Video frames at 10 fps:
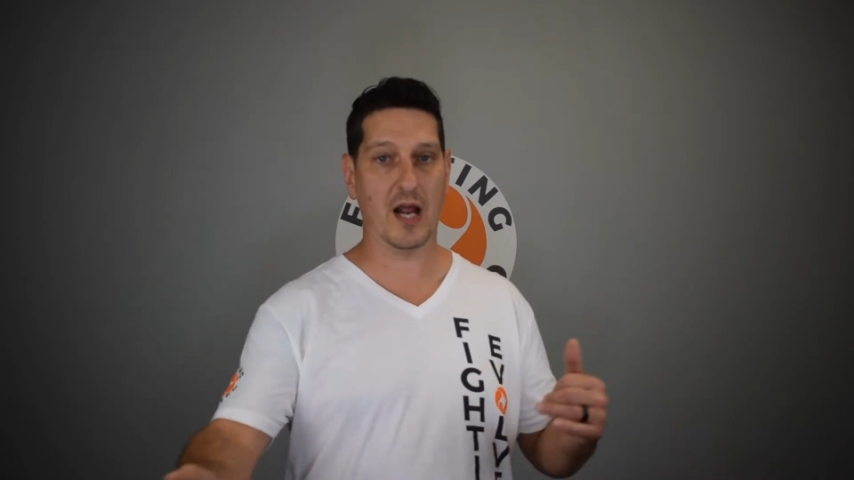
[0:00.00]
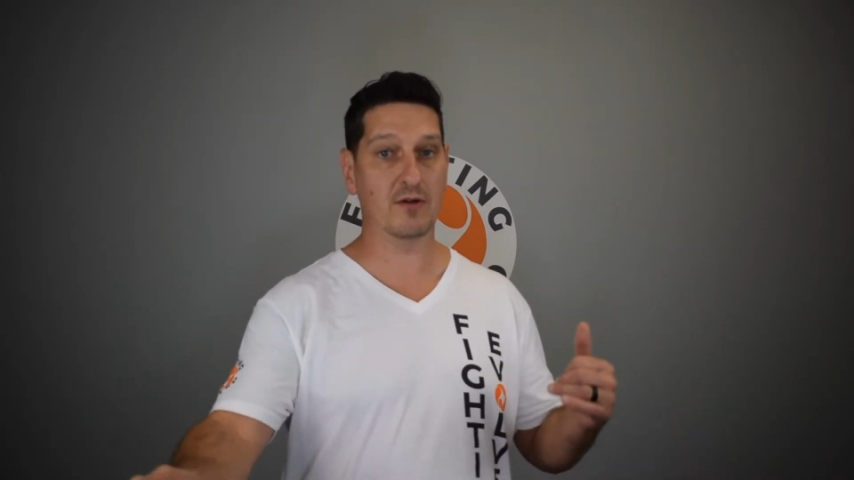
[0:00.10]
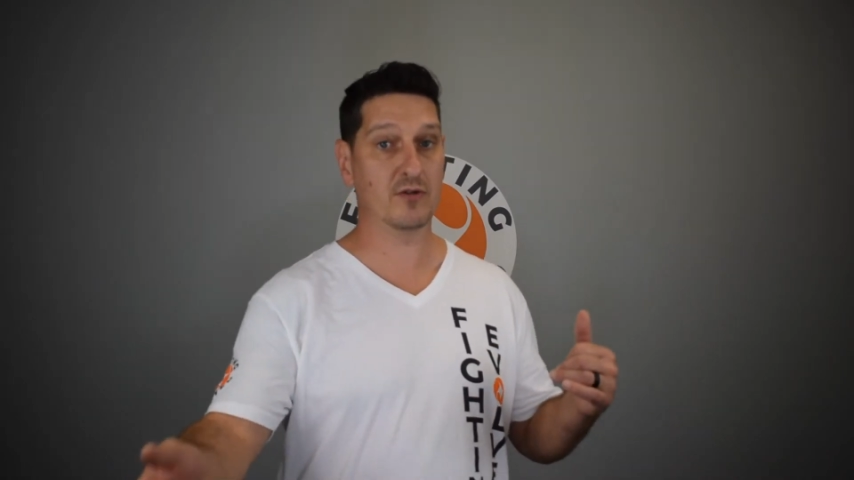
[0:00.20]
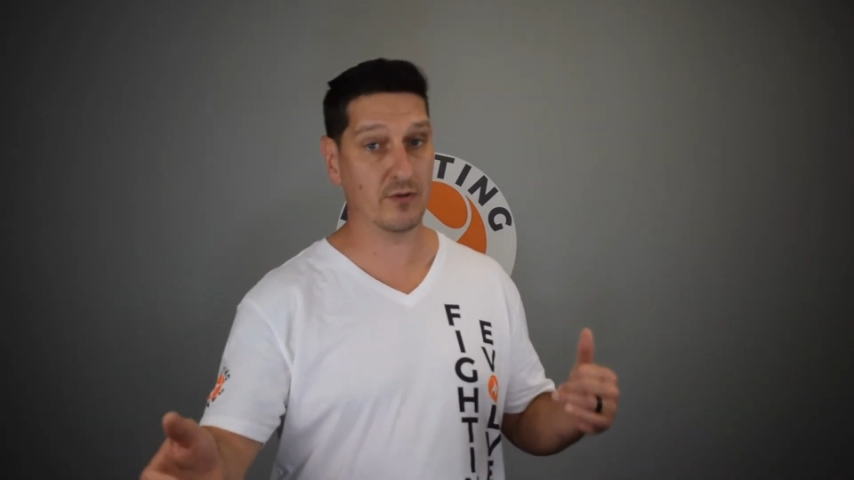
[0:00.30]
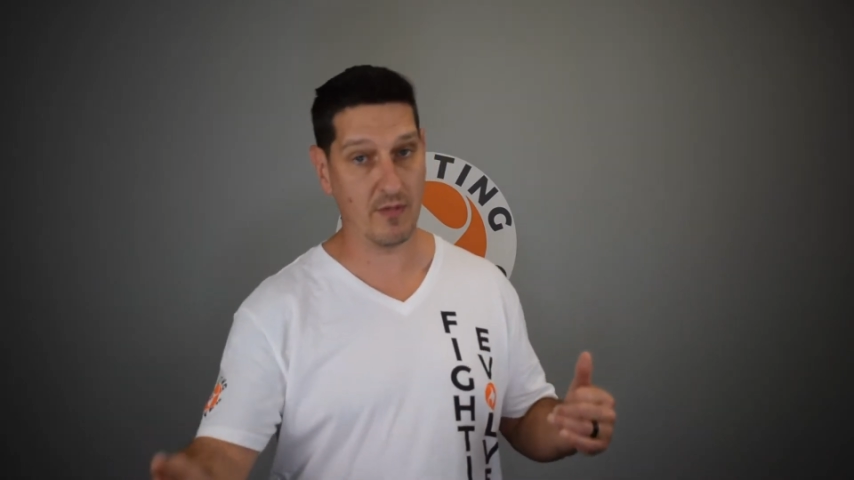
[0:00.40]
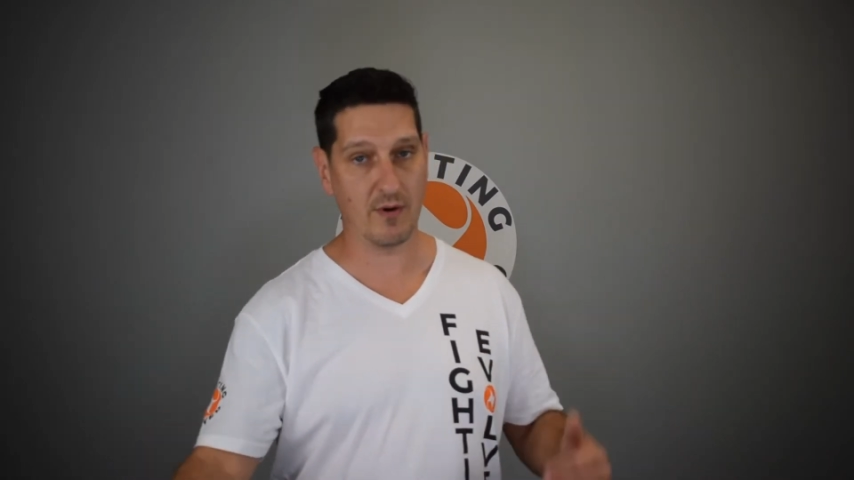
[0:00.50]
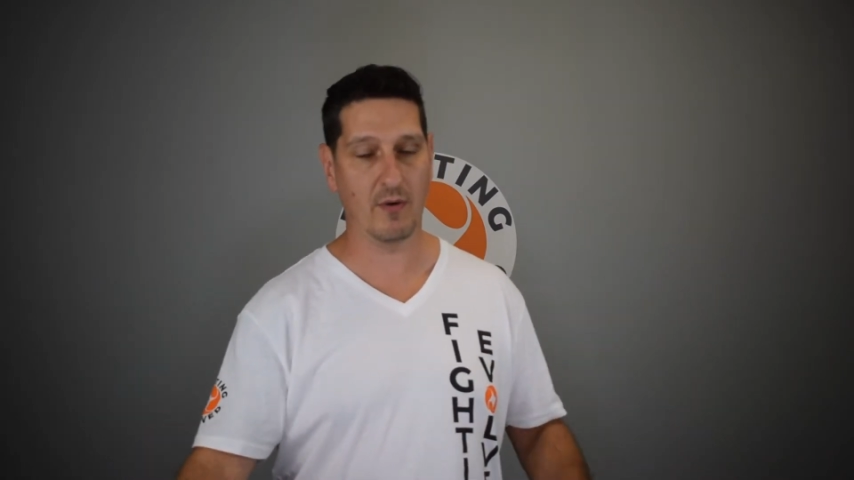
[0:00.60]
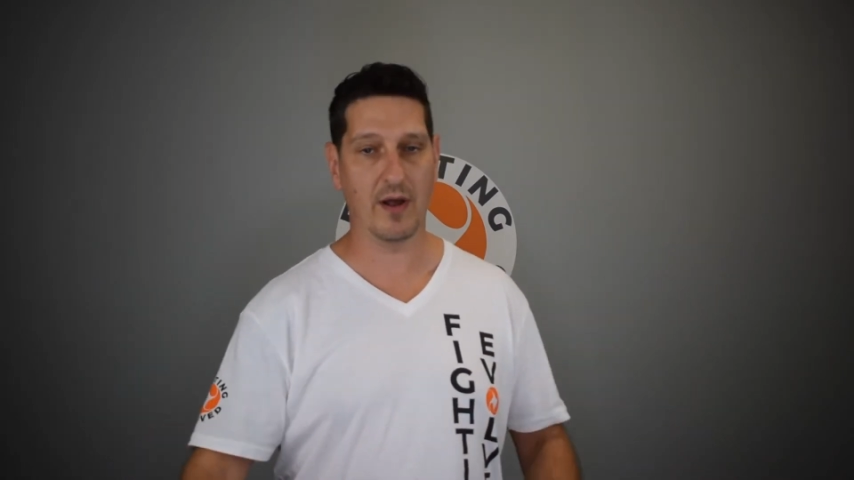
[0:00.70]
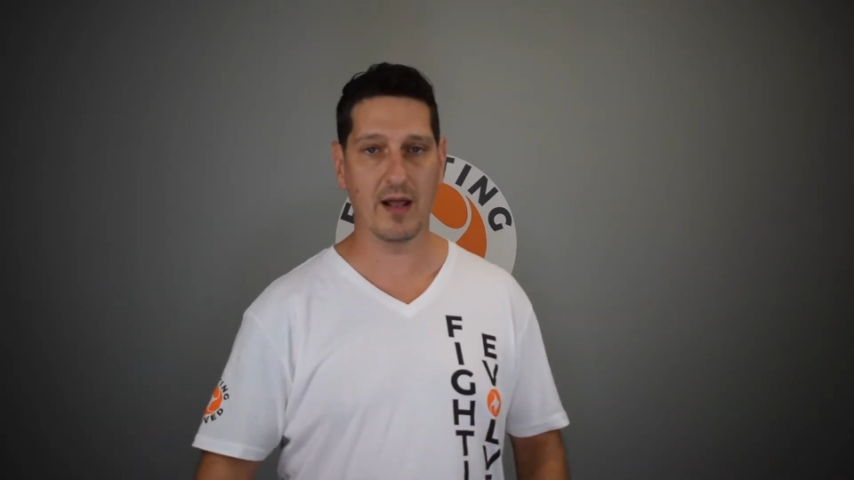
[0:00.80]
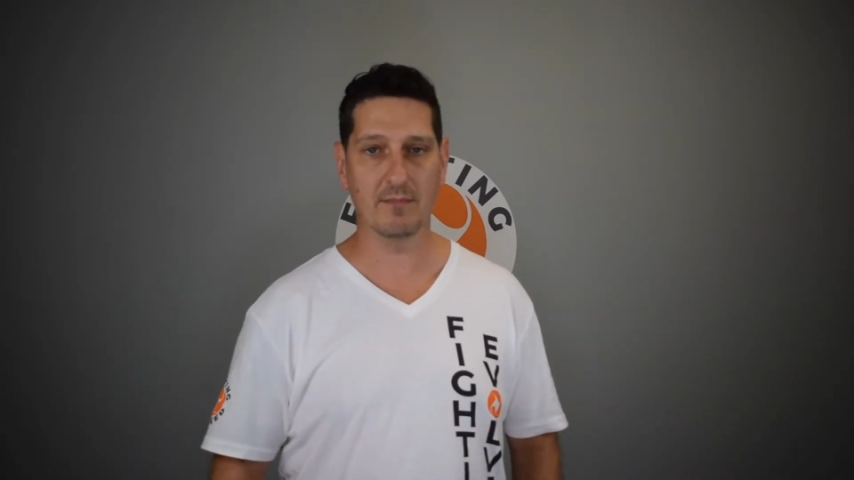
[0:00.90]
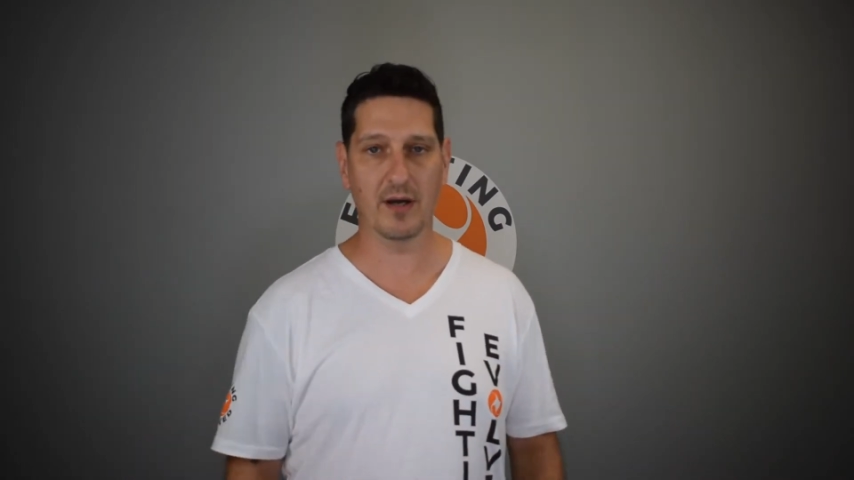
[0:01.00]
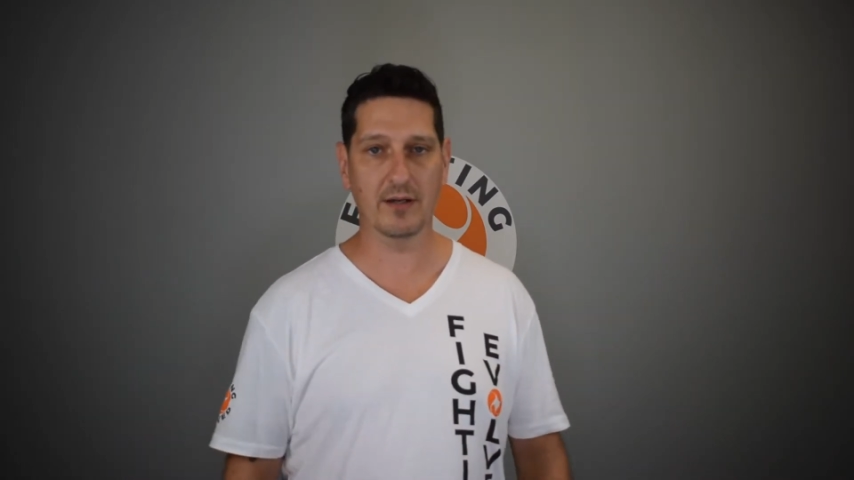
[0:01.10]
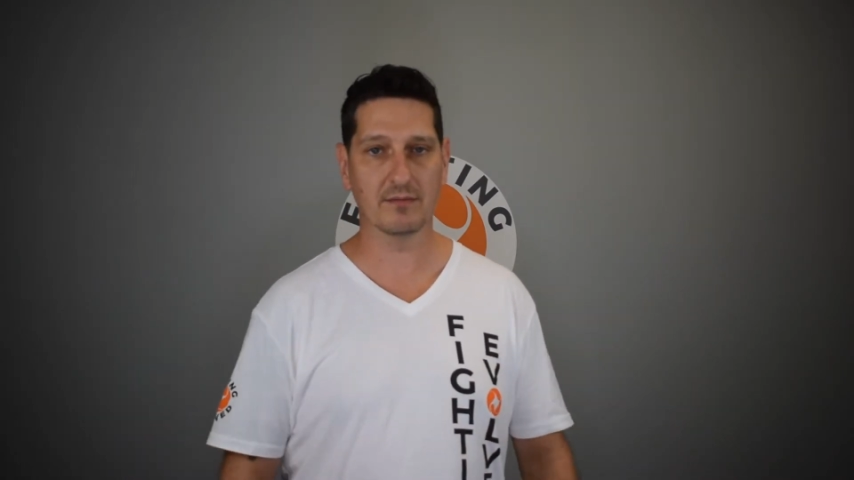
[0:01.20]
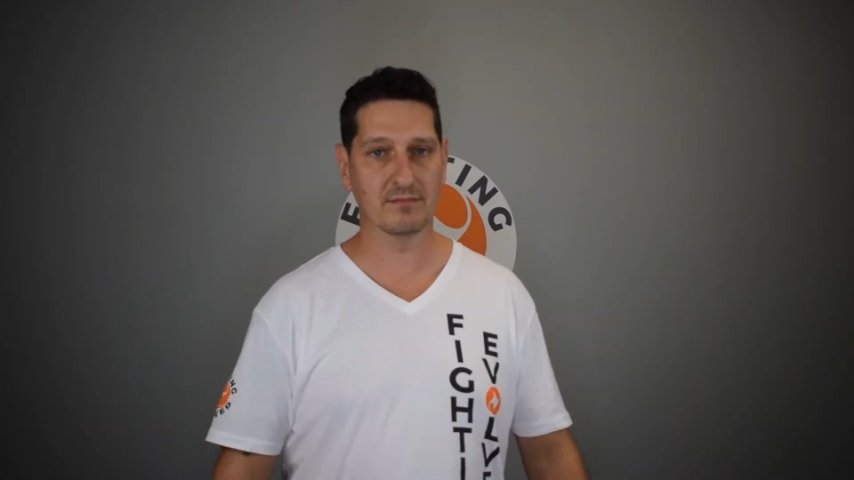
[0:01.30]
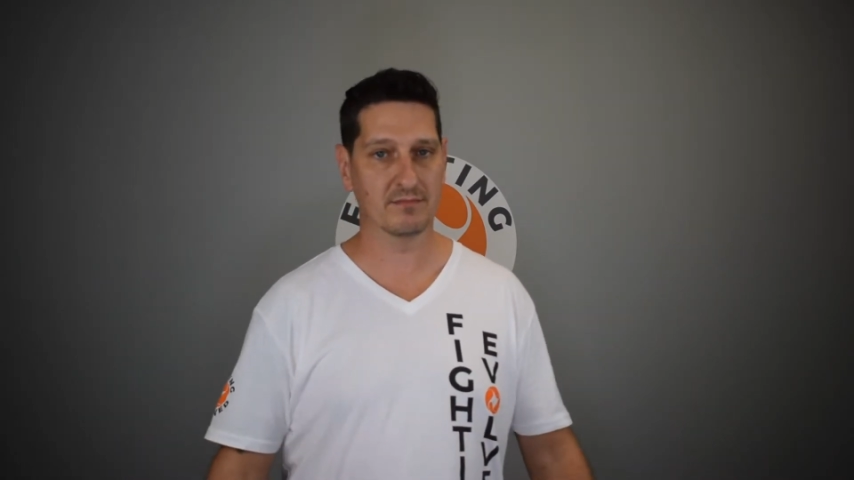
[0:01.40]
enter and throw a headbutt,